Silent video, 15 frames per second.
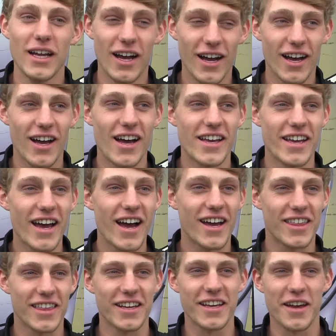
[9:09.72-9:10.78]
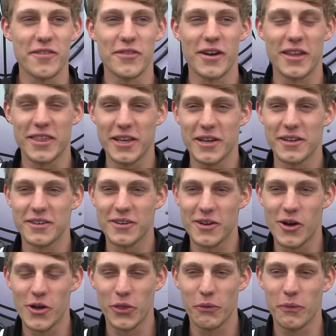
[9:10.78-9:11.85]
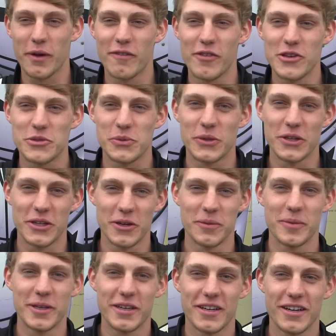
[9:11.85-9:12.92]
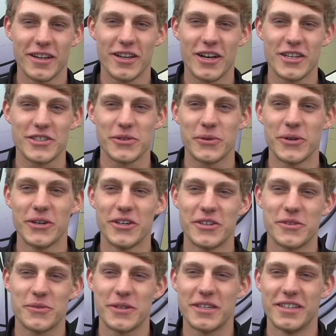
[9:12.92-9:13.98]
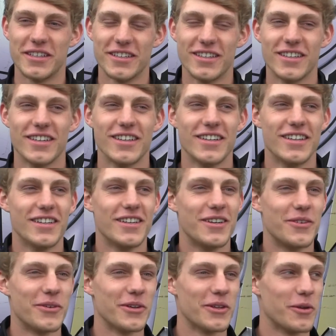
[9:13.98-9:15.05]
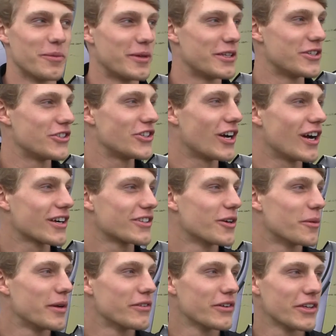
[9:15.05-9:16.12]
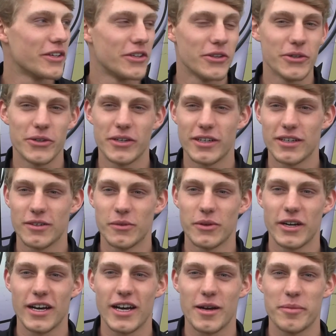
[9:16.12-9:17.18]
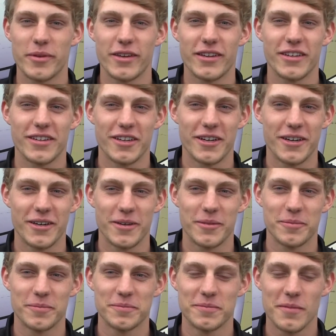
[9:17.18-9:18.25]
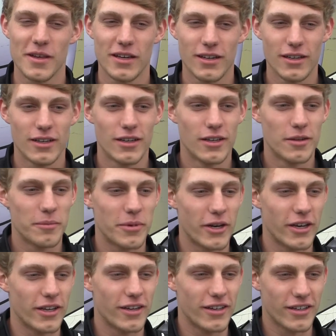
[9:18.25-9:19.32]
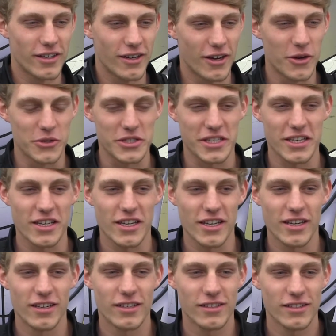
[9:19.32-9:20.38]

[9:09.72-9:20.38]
I think all 3 of us were a little bit at a loss of words. We were a little bit in shock. Nobody really knew what happened. But OC